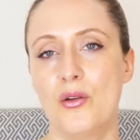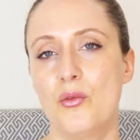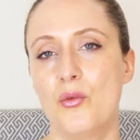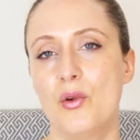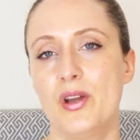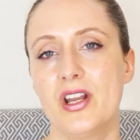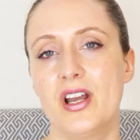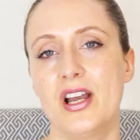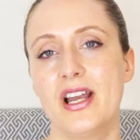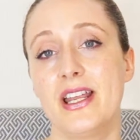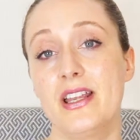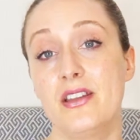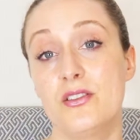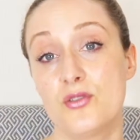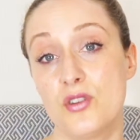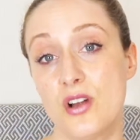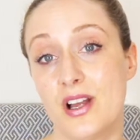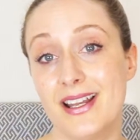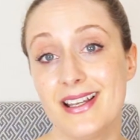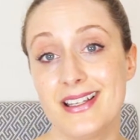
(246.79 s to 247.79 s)
When I
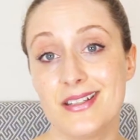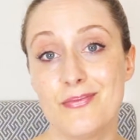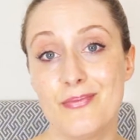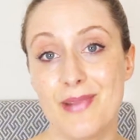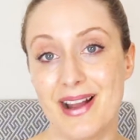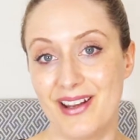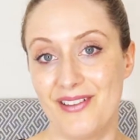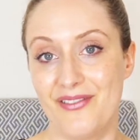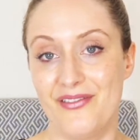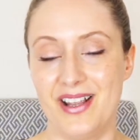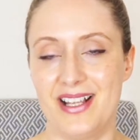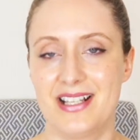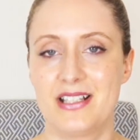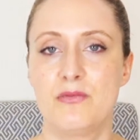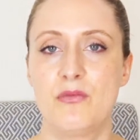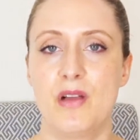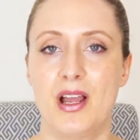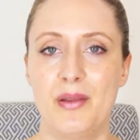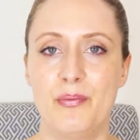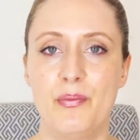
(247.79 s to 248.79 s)
tried to
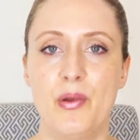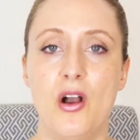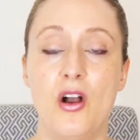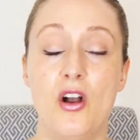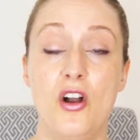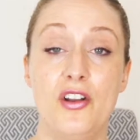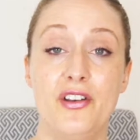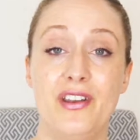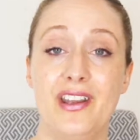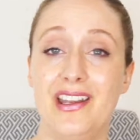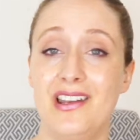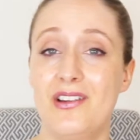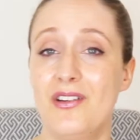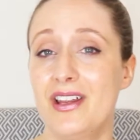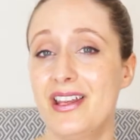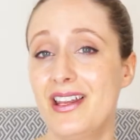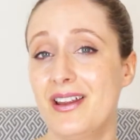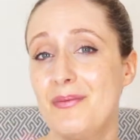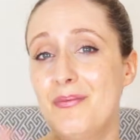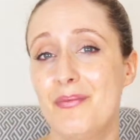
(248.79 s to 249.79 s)
manifest my partner, now
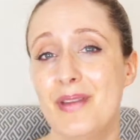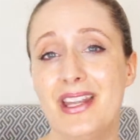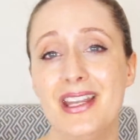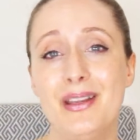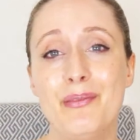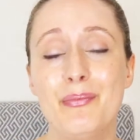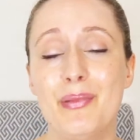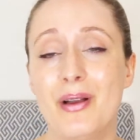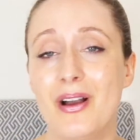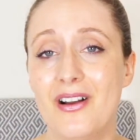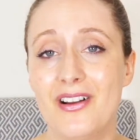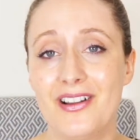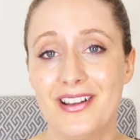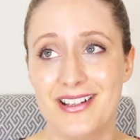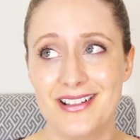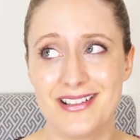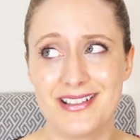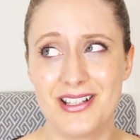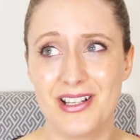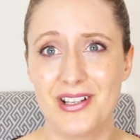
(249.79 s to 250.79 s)
I'd had many
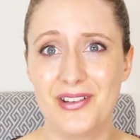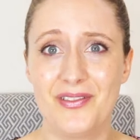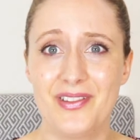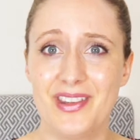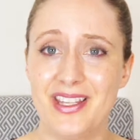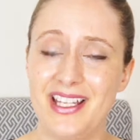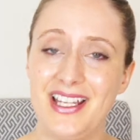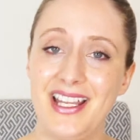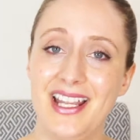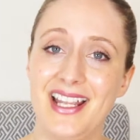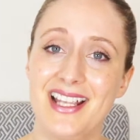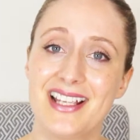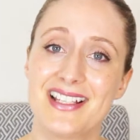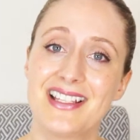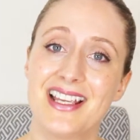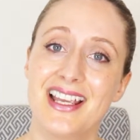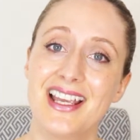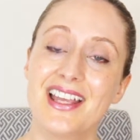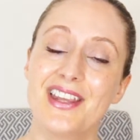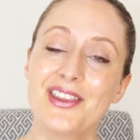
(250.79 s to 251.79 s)
partners over the
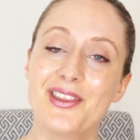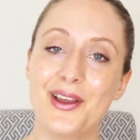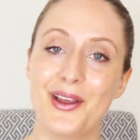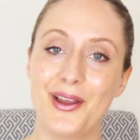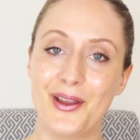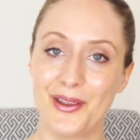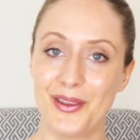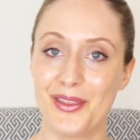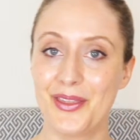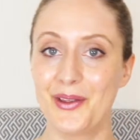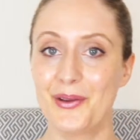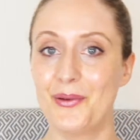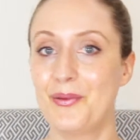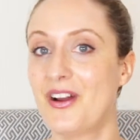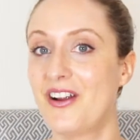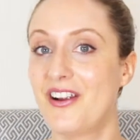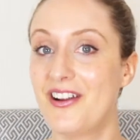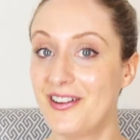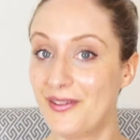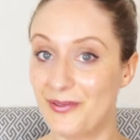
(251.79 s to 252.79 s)
years that
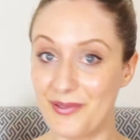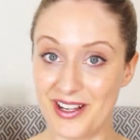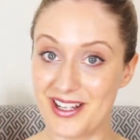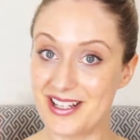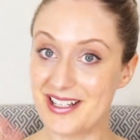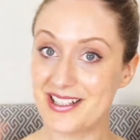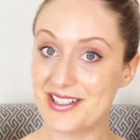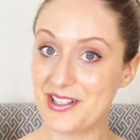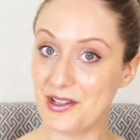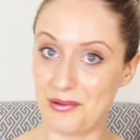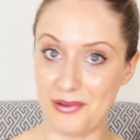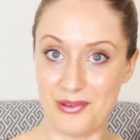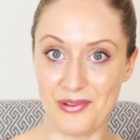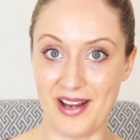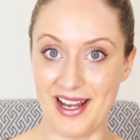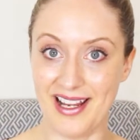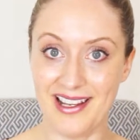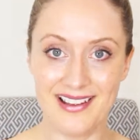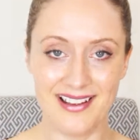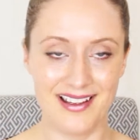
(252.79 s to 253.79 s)
weren't so
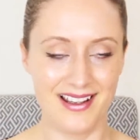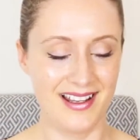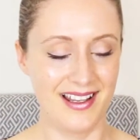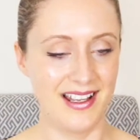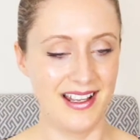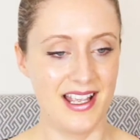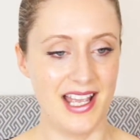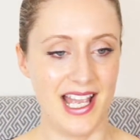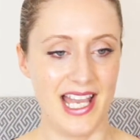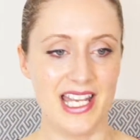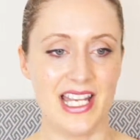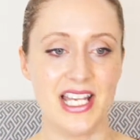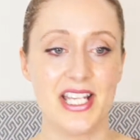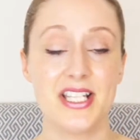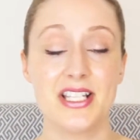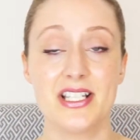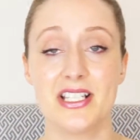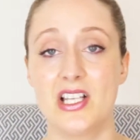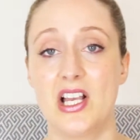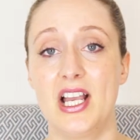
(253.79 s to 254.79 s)
great, and I
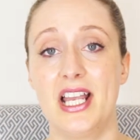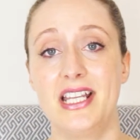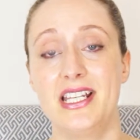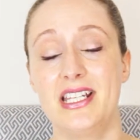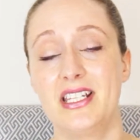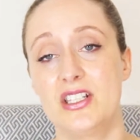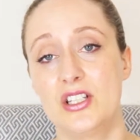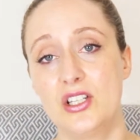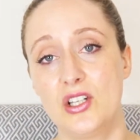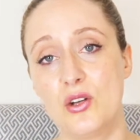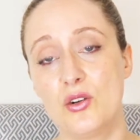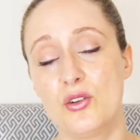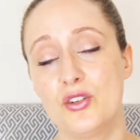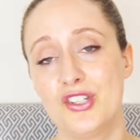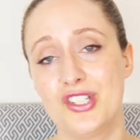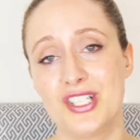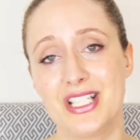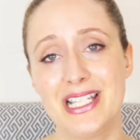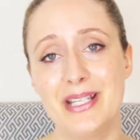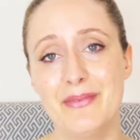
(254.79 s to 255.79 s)
decided to
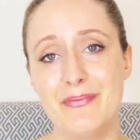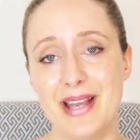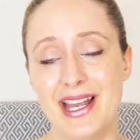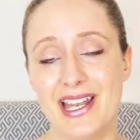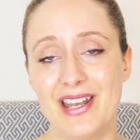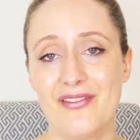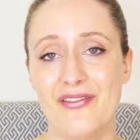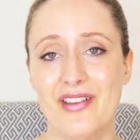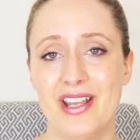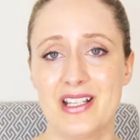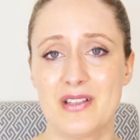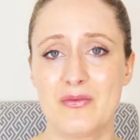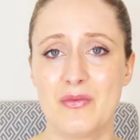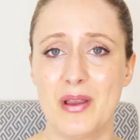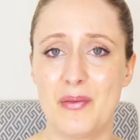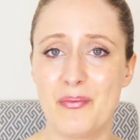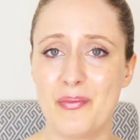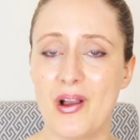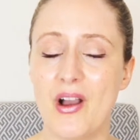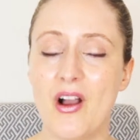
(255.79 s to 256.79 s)
consciously manifest
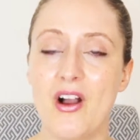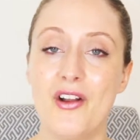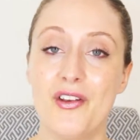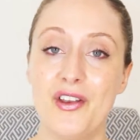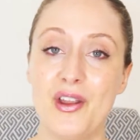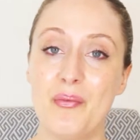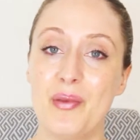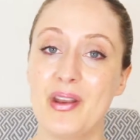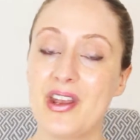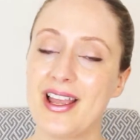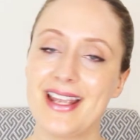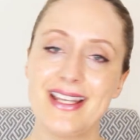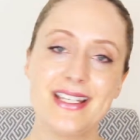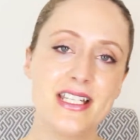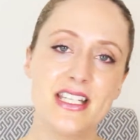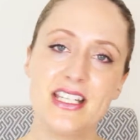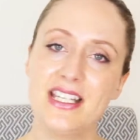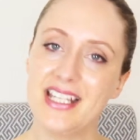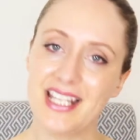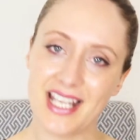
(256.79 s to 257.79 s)
my partner, but I
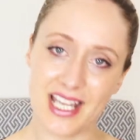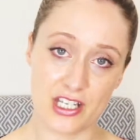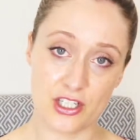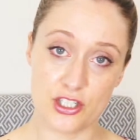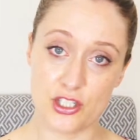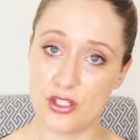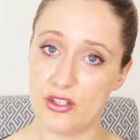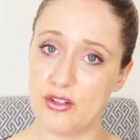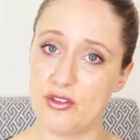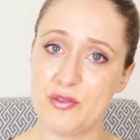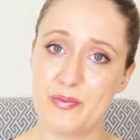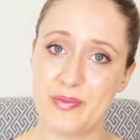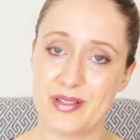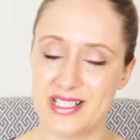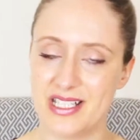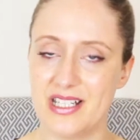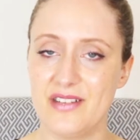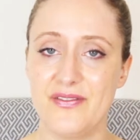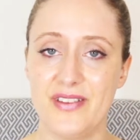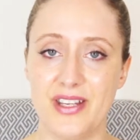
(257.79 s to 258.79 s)
didn't get too
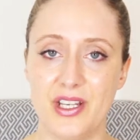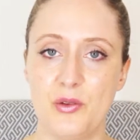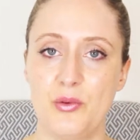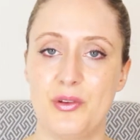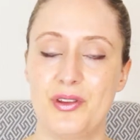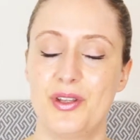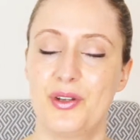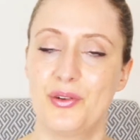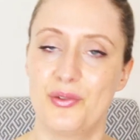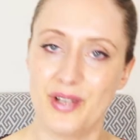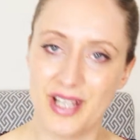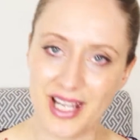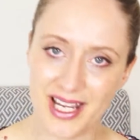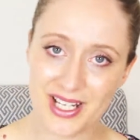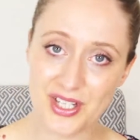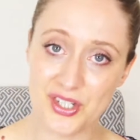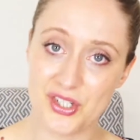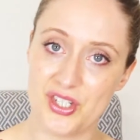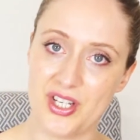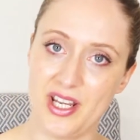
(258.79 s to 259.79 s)
specific with
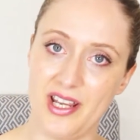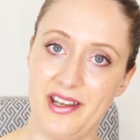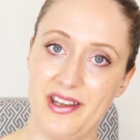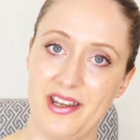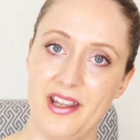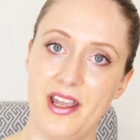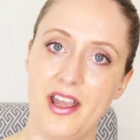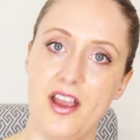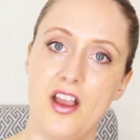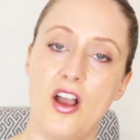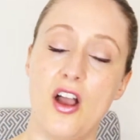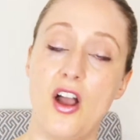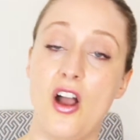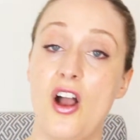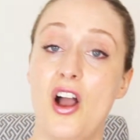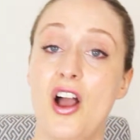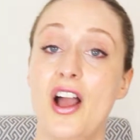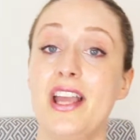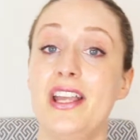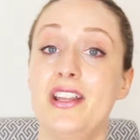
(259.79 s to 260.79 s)
creation.
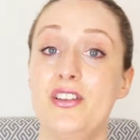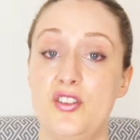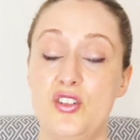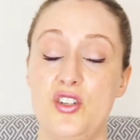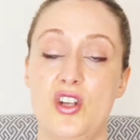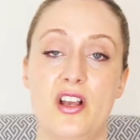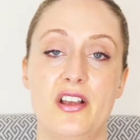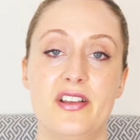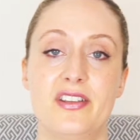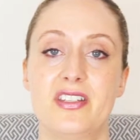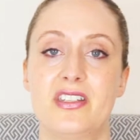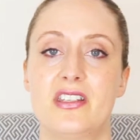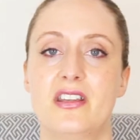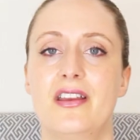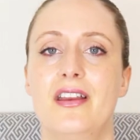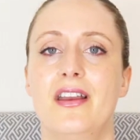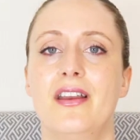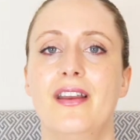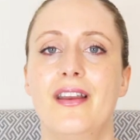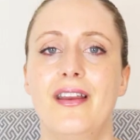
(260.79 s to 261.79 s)
I just
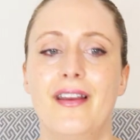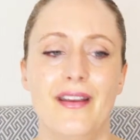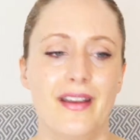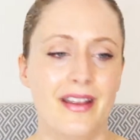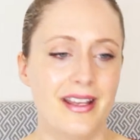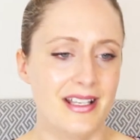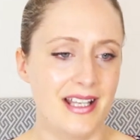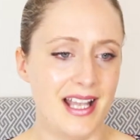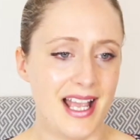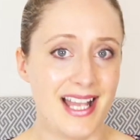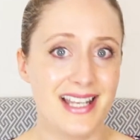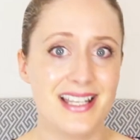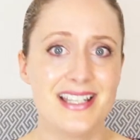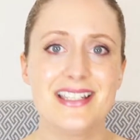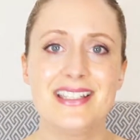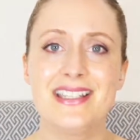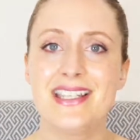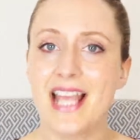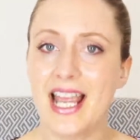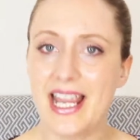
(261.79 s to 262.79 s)
had a
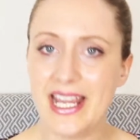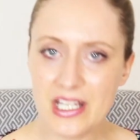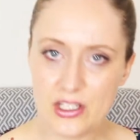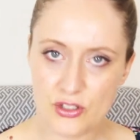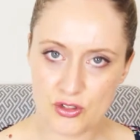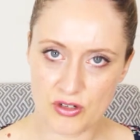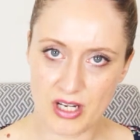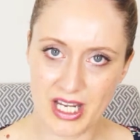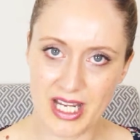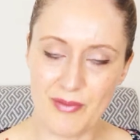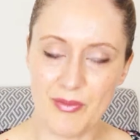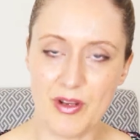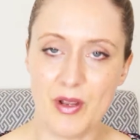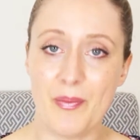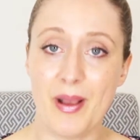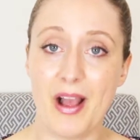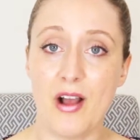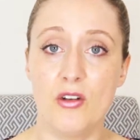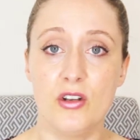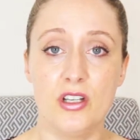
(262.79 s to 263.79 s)
daydream
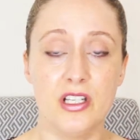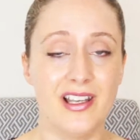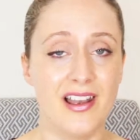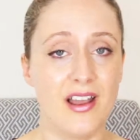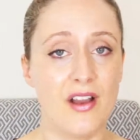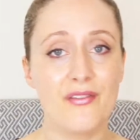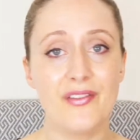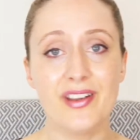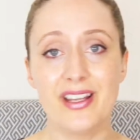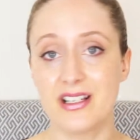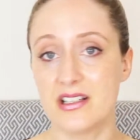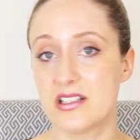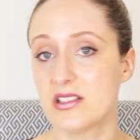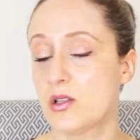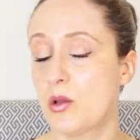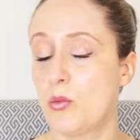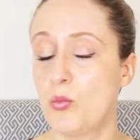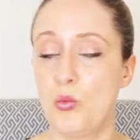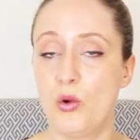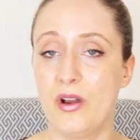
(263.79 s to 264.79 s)
about loving
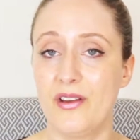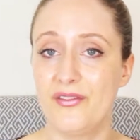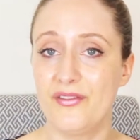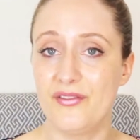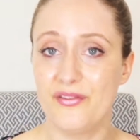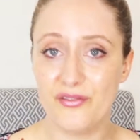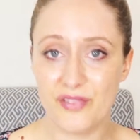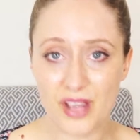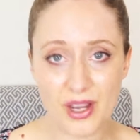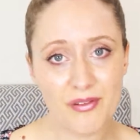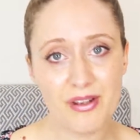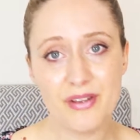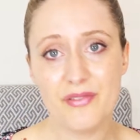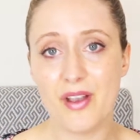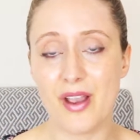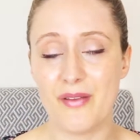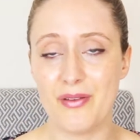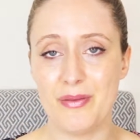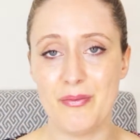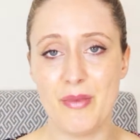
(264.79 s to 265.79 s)
someone very,
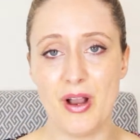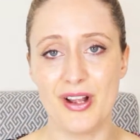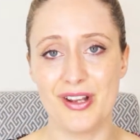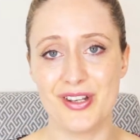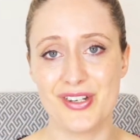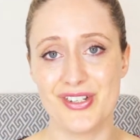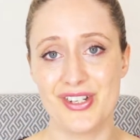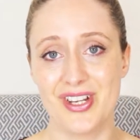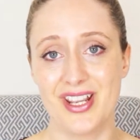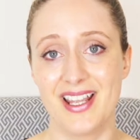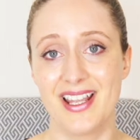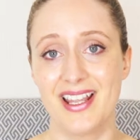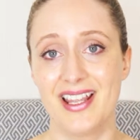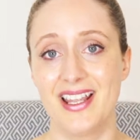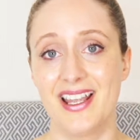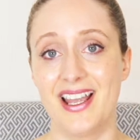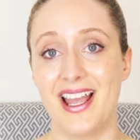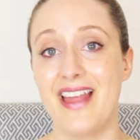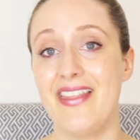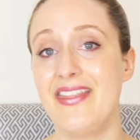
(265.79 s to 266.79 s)
very much
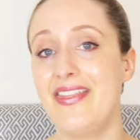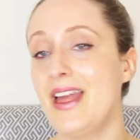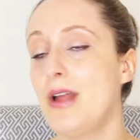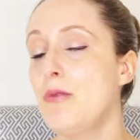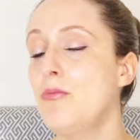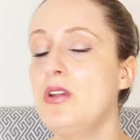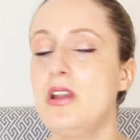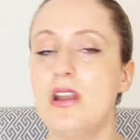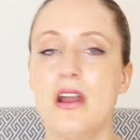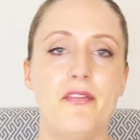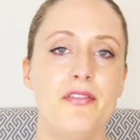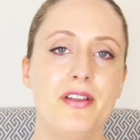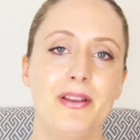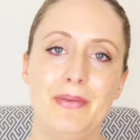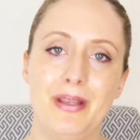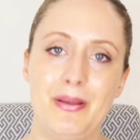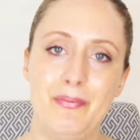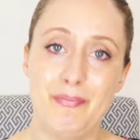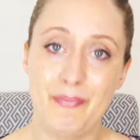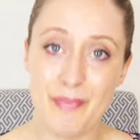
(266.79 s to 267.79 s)
and them loving
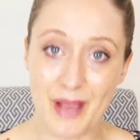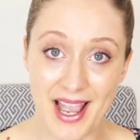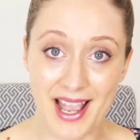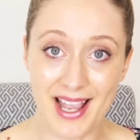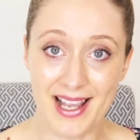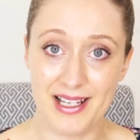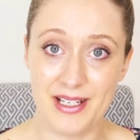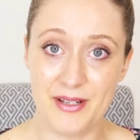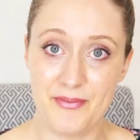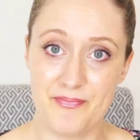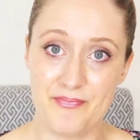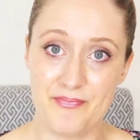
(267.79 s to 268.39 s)
me back.